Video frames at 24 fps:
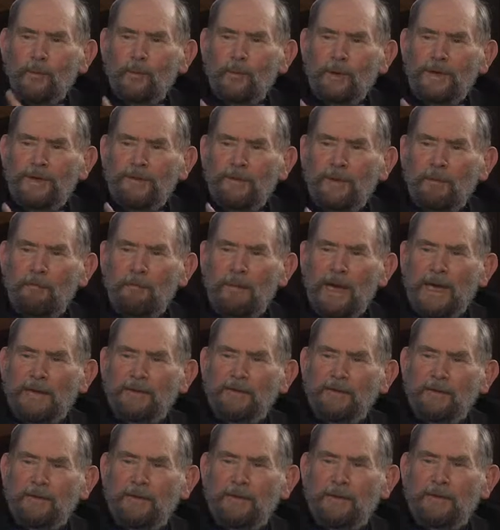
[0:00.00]
always
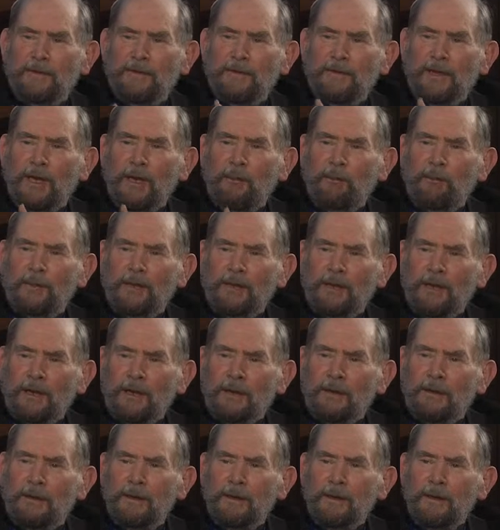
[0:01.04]
imagine the
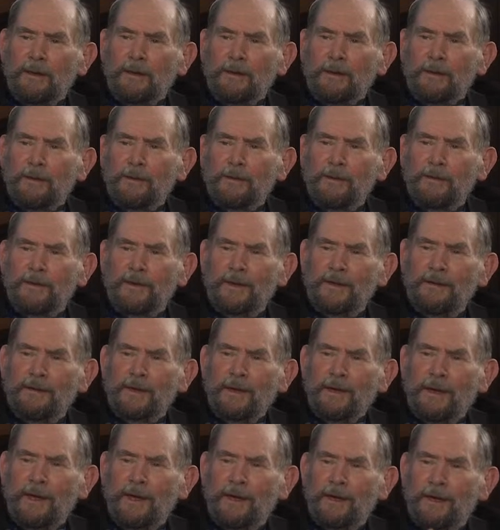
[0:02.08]
skeptic who
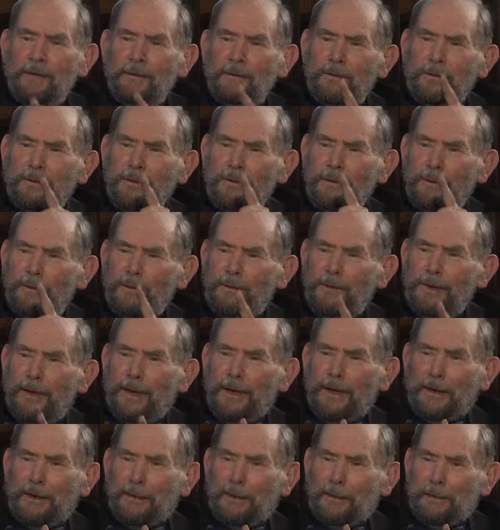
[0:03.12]
says, how do you
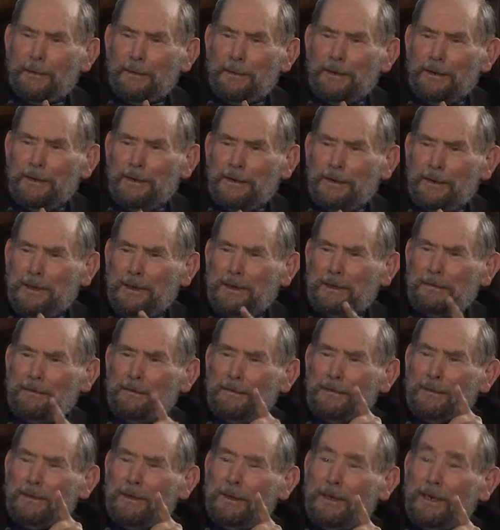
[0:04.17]
know there
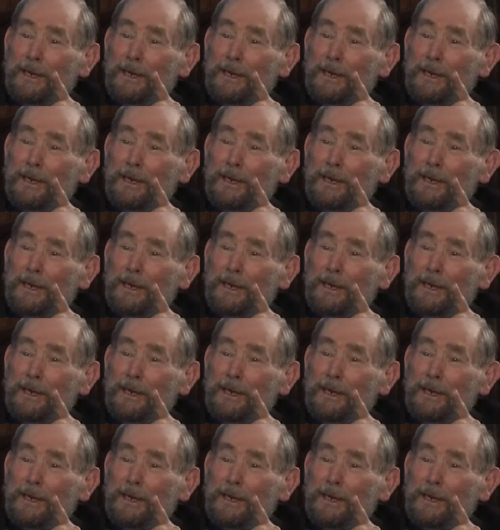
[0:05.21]
isn't